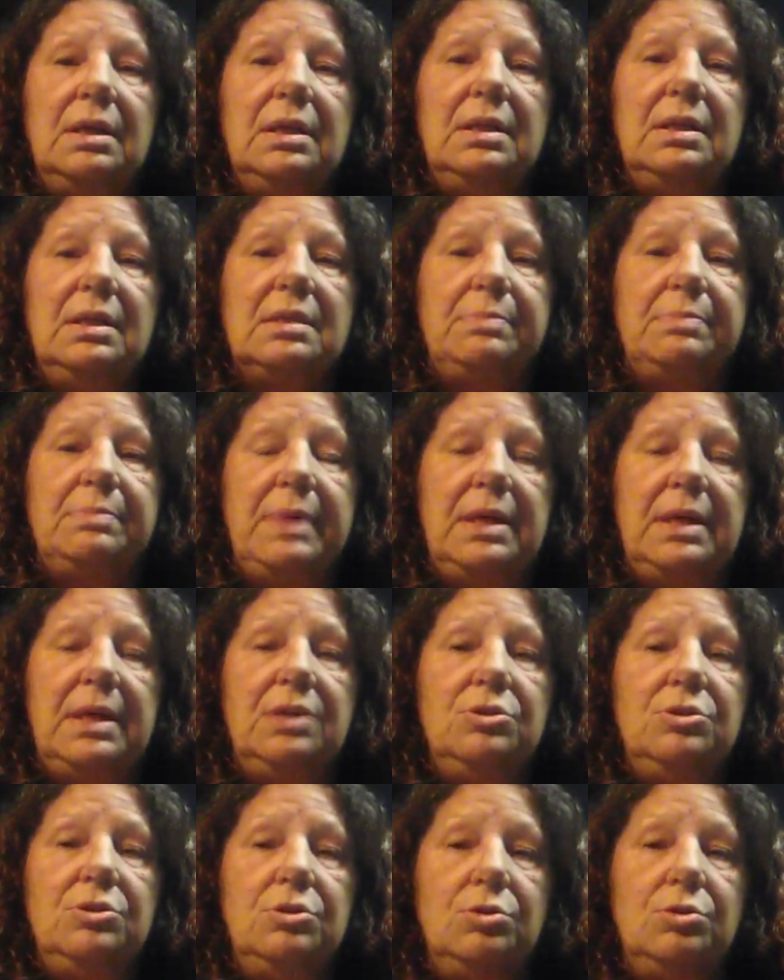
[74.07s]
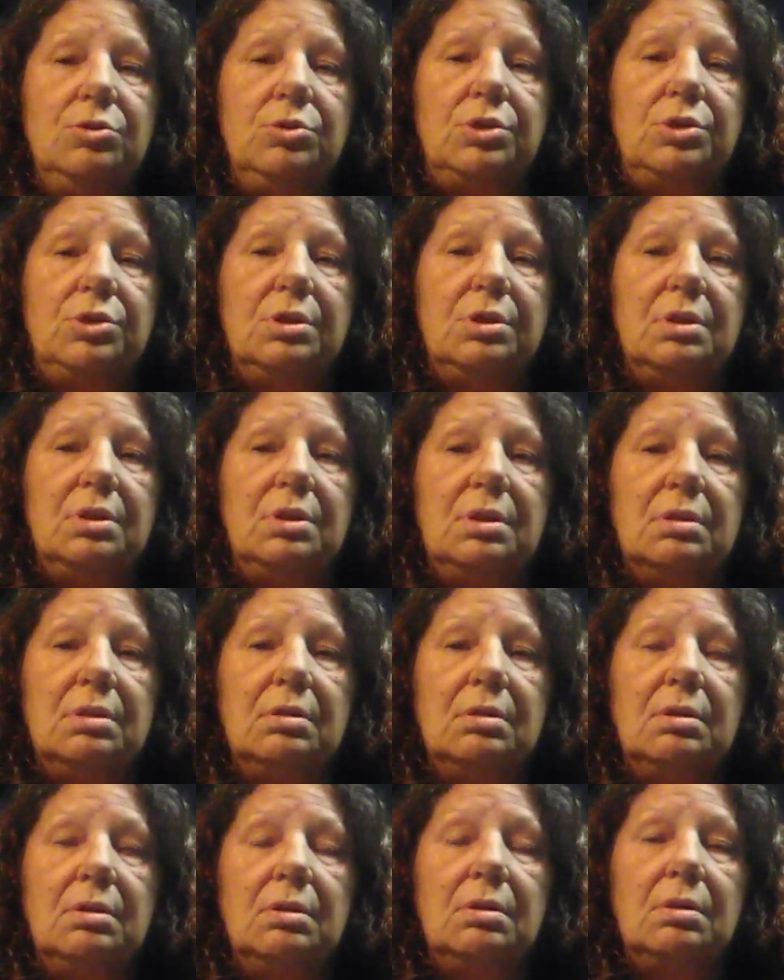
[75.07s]
is being used
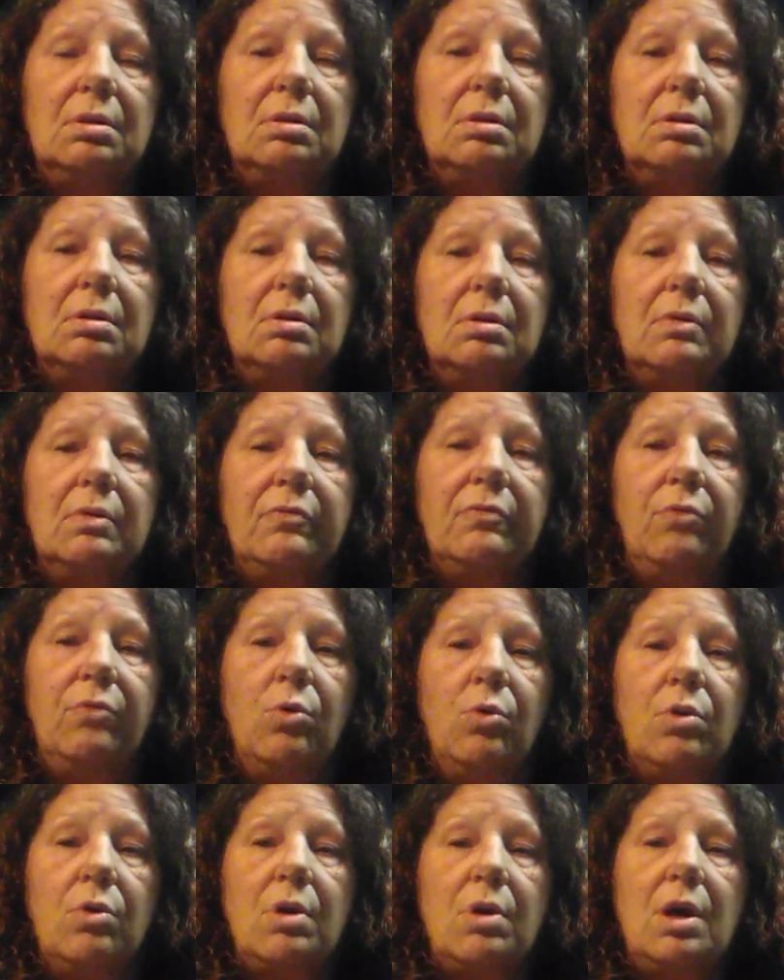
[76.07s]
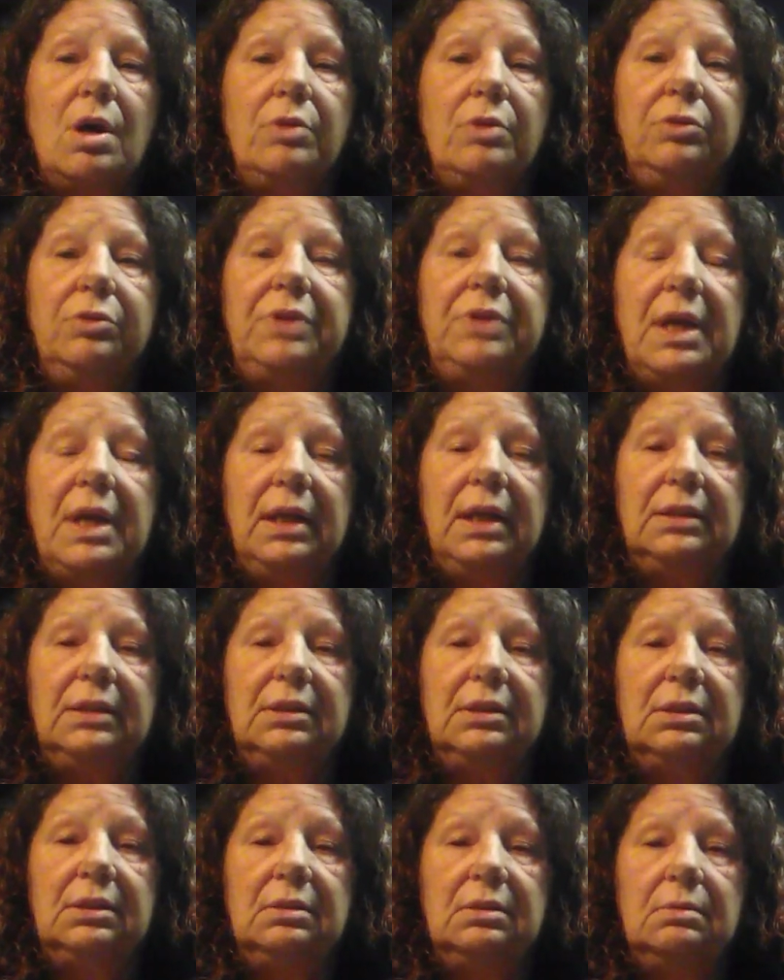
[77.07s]
for other
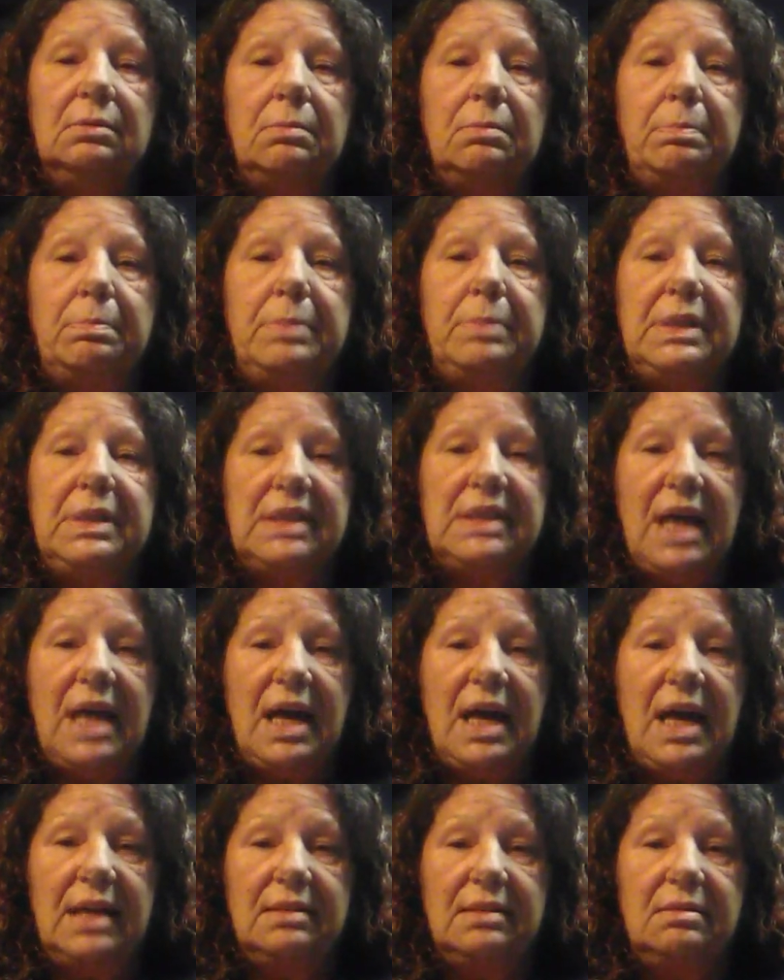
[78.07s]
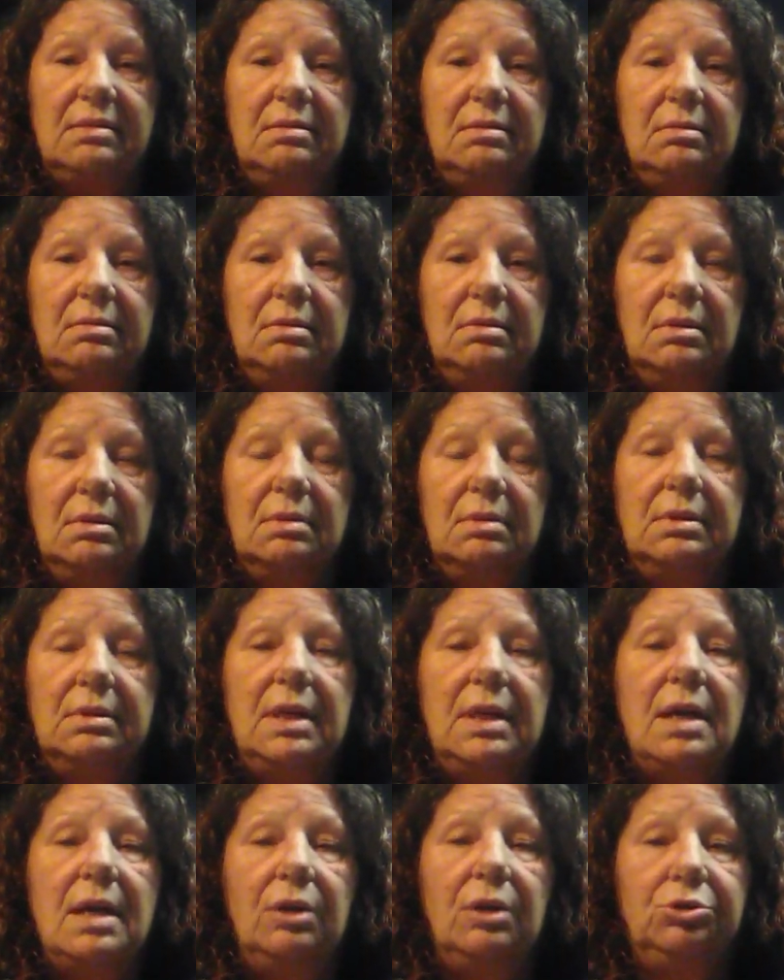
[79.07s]
things besides the
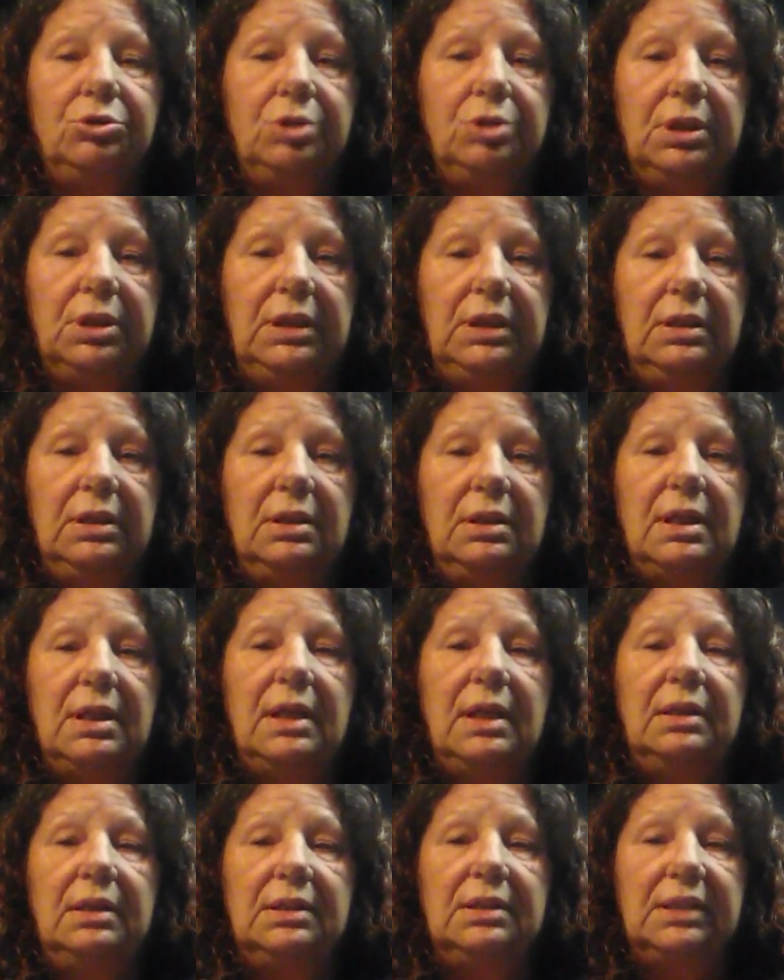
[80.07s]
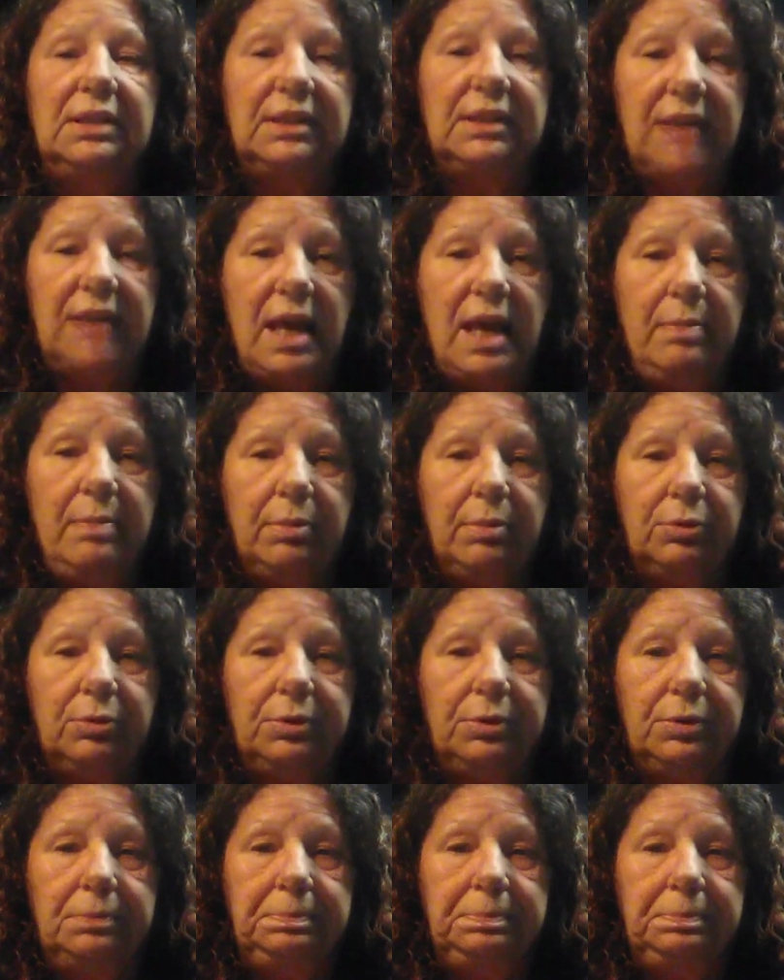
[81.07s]
elderly and the disabled.